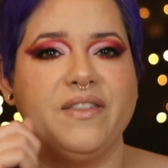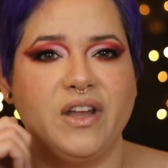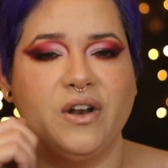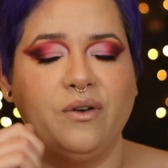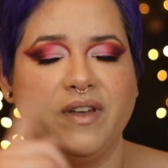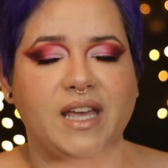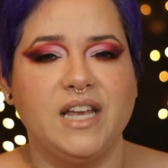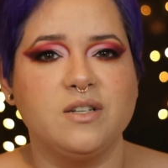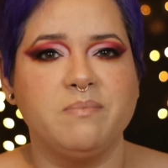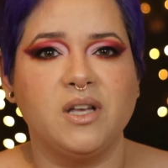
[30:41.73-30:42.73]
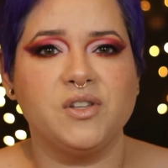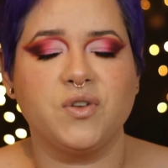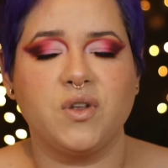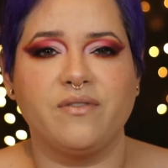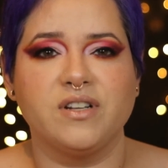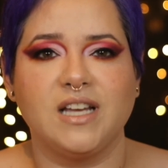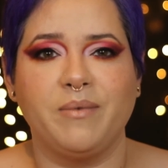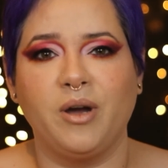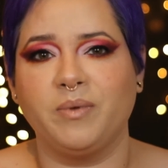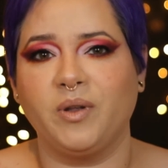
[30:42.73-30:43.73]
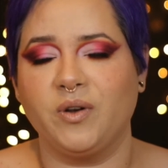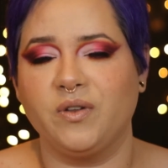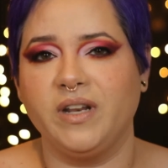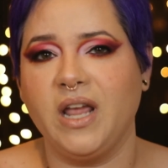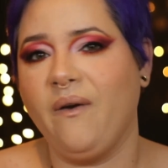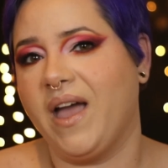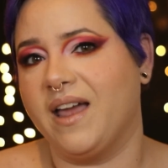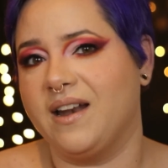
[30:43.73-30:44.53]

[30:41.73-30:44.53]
Hit that notification bell so you know every time I upload a new video,